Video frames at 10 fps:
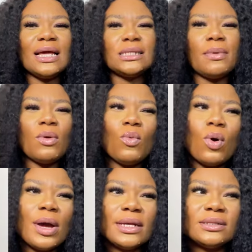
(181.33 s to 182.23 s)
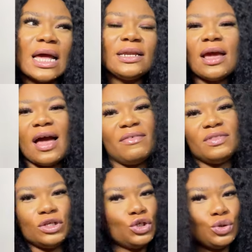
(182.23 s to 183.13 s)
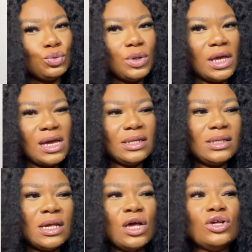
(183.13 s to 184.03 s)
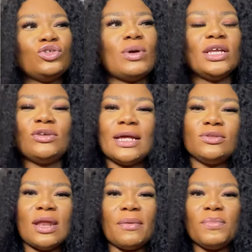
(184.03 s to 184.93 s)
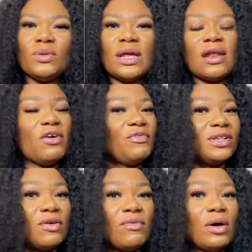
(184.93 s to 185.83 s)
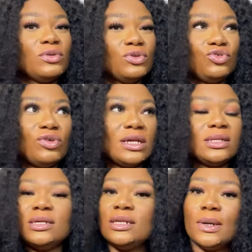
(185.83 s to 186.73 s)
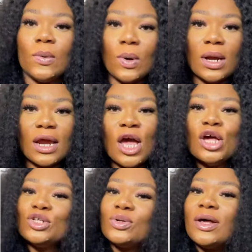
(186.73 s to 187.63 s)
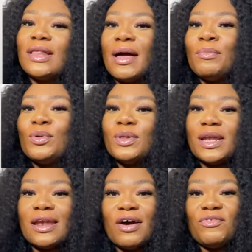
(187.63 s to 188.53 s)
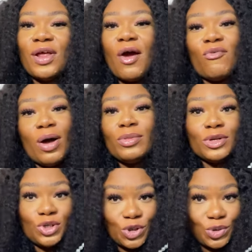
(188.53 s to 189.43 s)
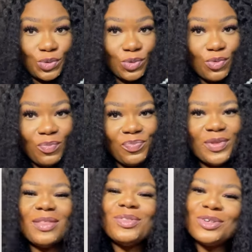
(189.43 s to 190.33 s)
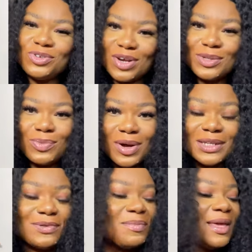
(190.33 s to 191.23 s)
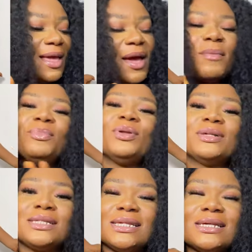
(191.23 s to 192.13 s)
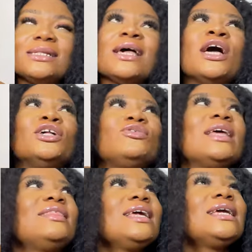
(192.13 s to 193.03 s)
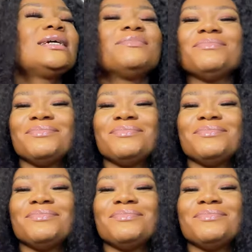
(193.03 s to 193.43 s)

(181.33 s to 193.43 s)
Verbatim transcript: last time I wore it, I didn't have the shoe yet. So I tried to like build an outfit around the dress. It didn't work. So now that I'm building an outfit around the shoe, this dress works for me, plus this. So I think